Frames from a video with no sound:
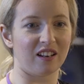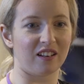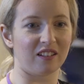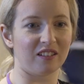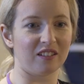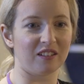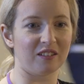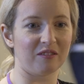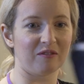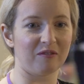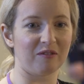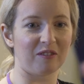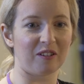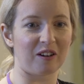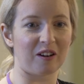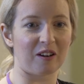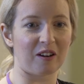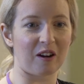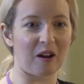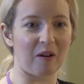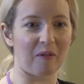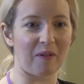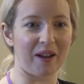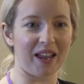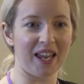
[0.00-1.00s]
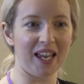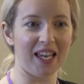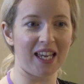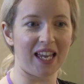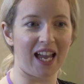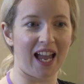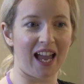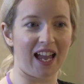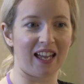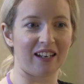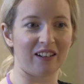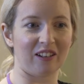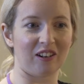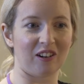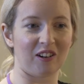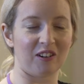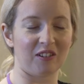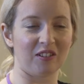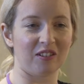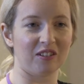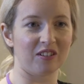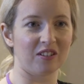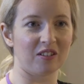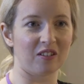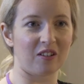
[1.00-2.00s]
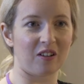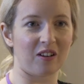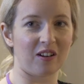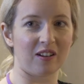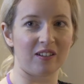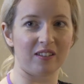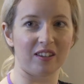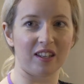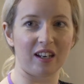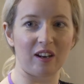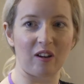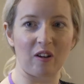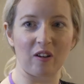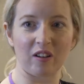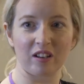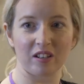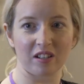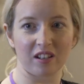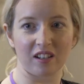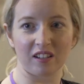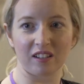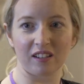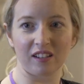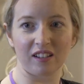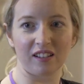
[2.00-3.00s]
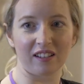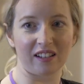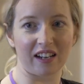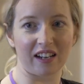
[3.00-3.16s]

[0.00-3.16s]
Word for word: Given the time spent developing skills in groups and partnerships,